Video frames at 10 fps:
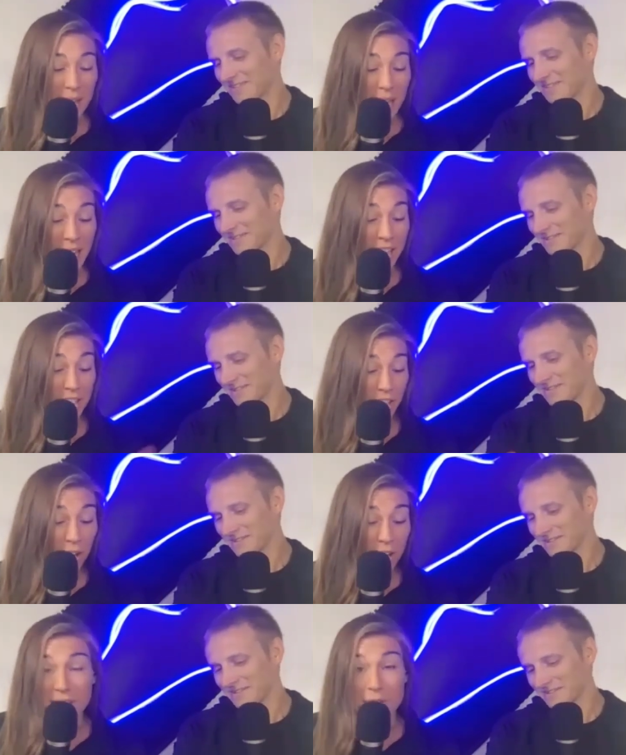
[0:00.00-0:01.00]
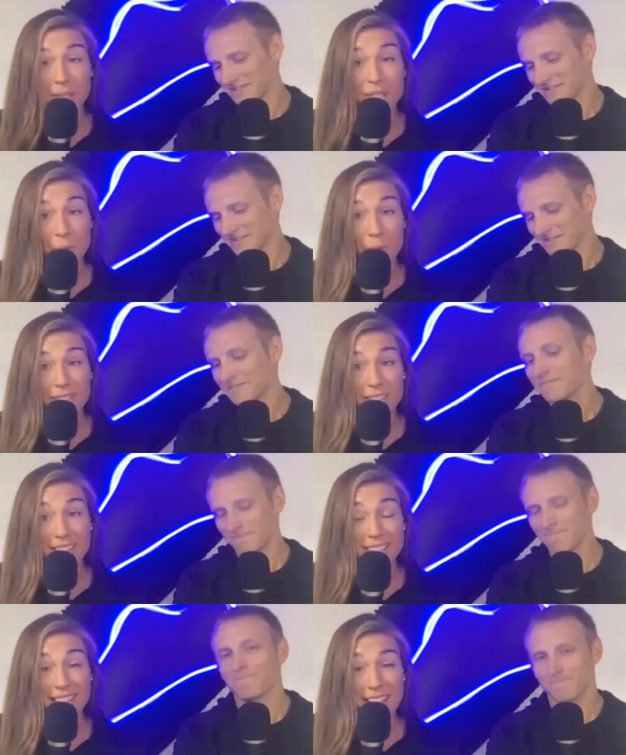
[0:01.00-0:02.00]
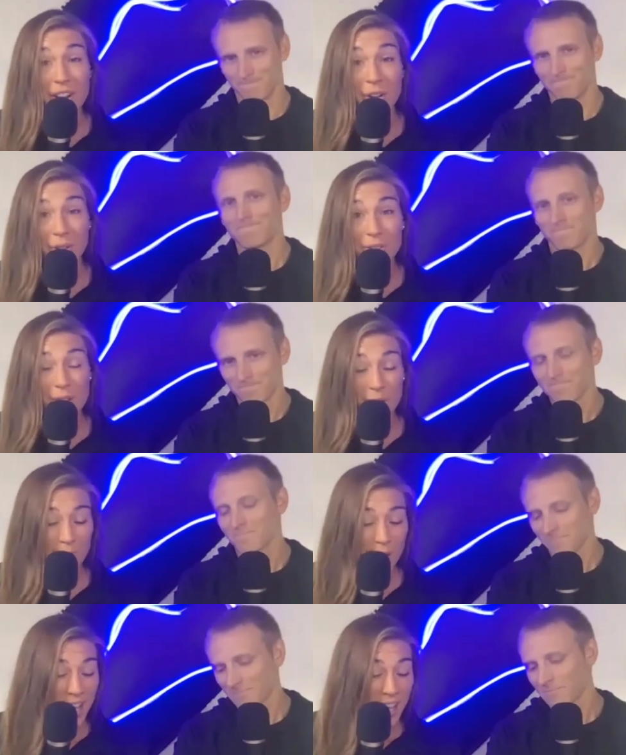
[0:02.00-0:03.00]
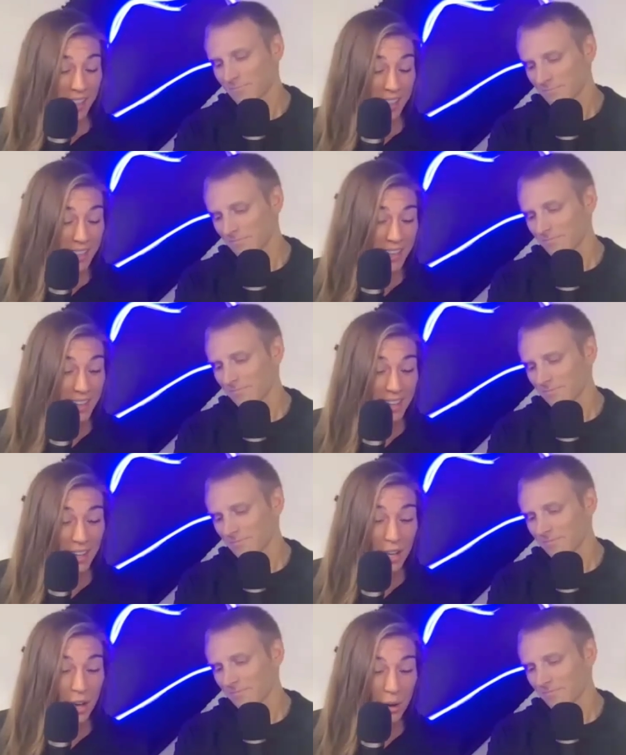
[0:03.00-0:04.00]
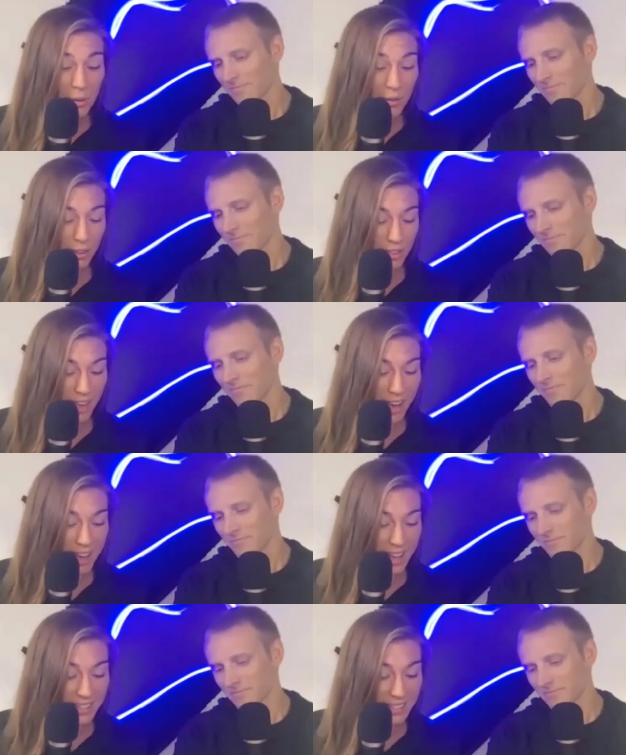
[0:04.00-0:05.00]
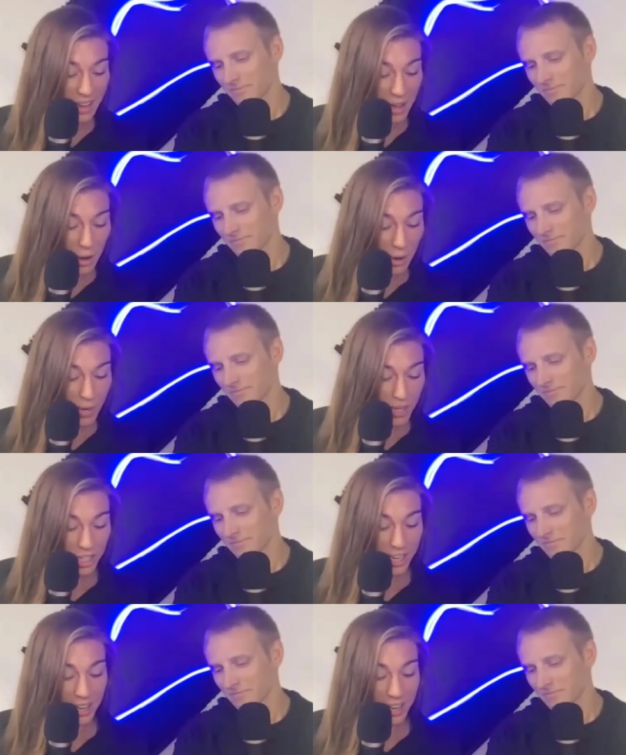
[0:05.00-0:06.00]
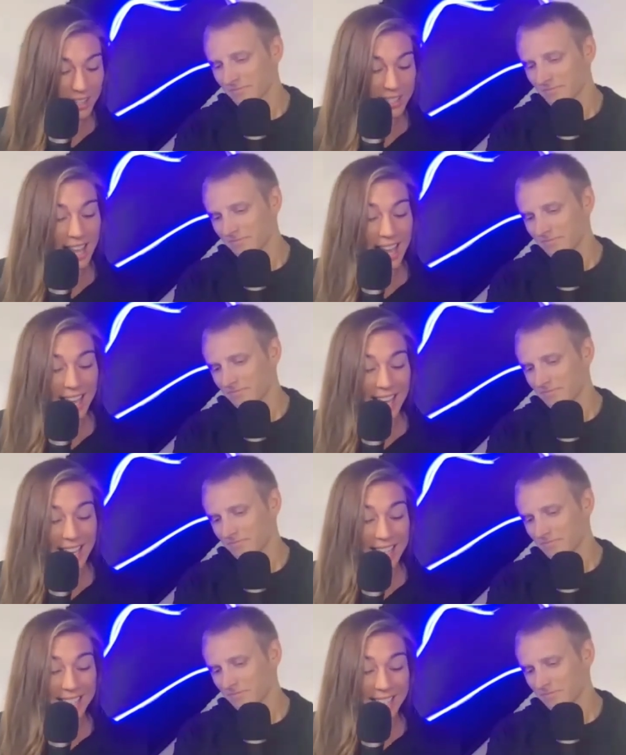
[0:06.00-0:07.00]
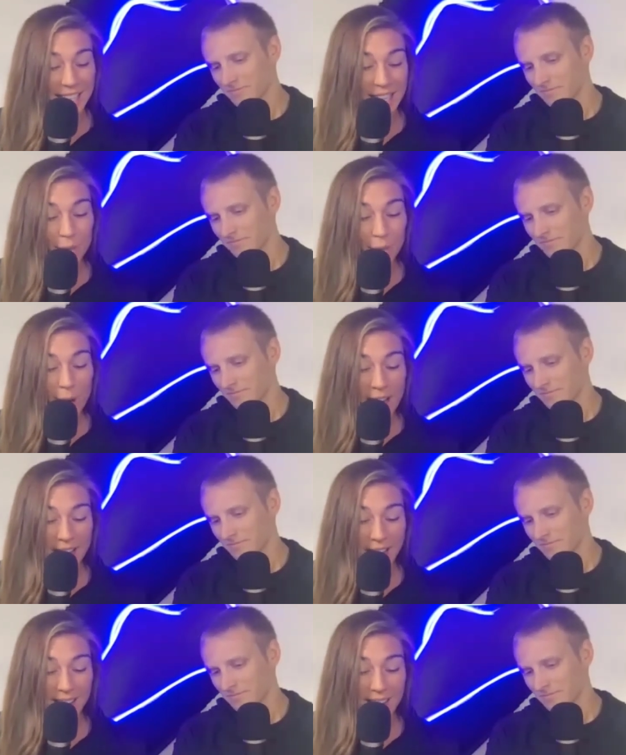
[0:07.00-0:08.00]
Speaker 1: actually all of these resources, and then also the code for that, which is AZ Running,